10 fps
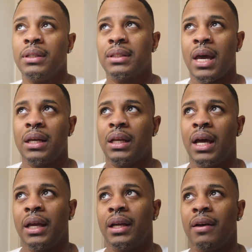is kind of
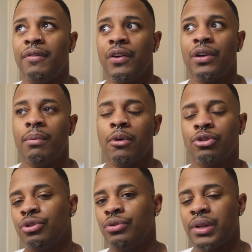like a very
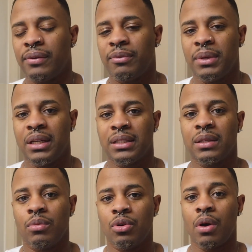emotional day for me because
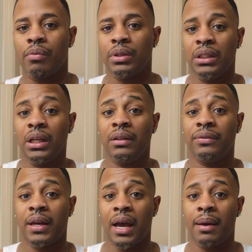someone who I really
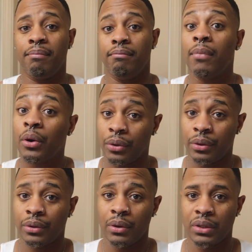love got
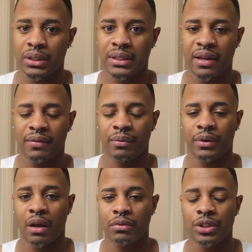murdered on the 7th
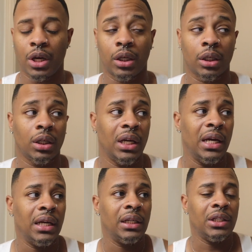when I was younger.
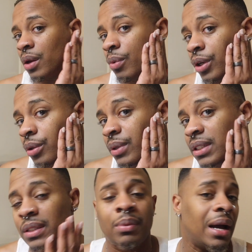Kind of one of the
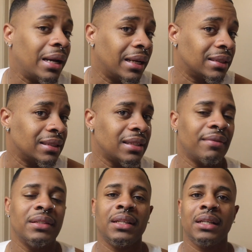reasons why I got the
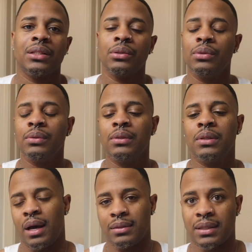7 tattoos,
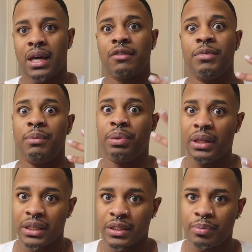outside of me
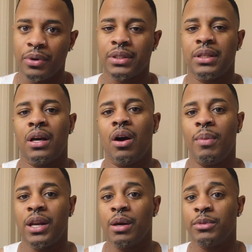playing sports and all
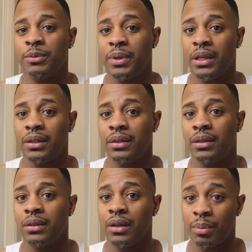my numbers being
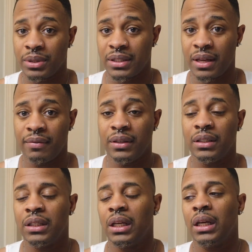number 7,
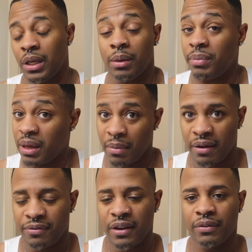it being my
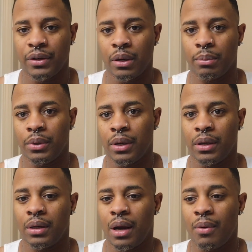favorite number,
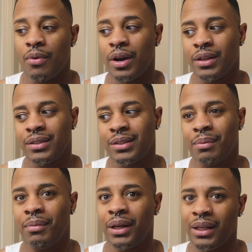I won
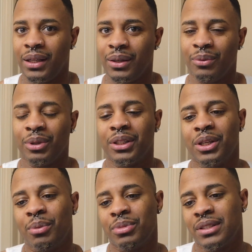some money with the
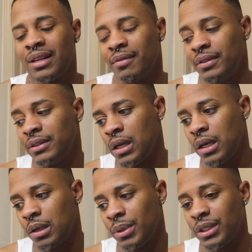number 7.
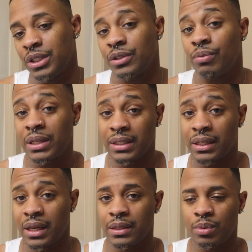It just
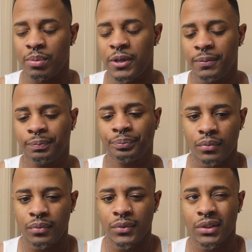resonates with me.
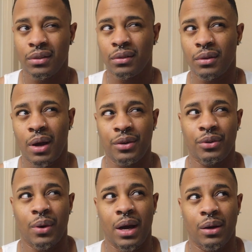So I don't
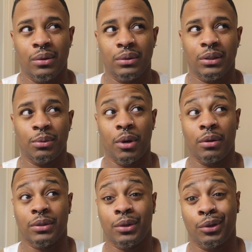know how
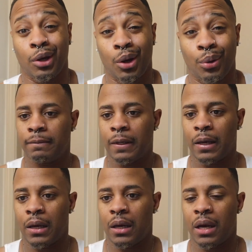tomorrow's gonna go.
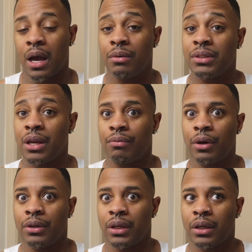Yeah, I was at
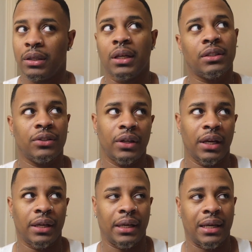work
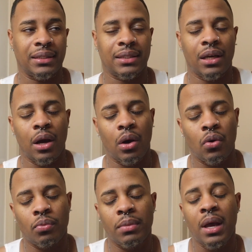yesterday and I got sent home.